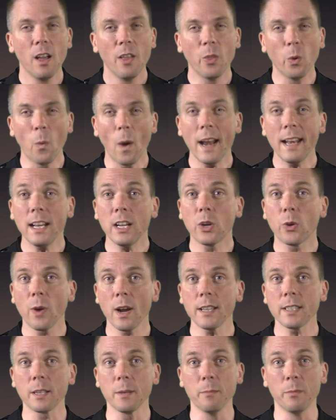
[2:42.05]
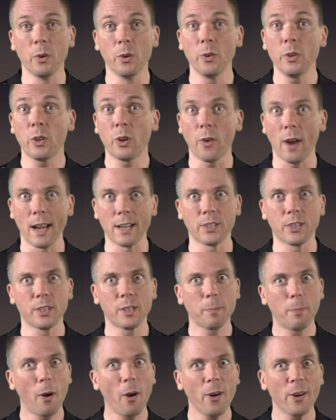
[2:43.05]
The waning crescent moon crashes
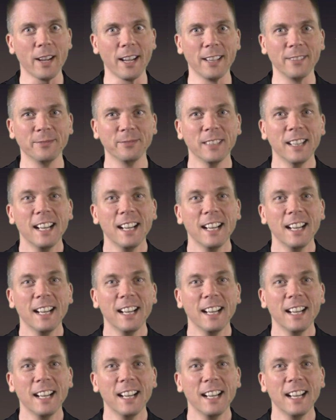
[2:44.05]
the party.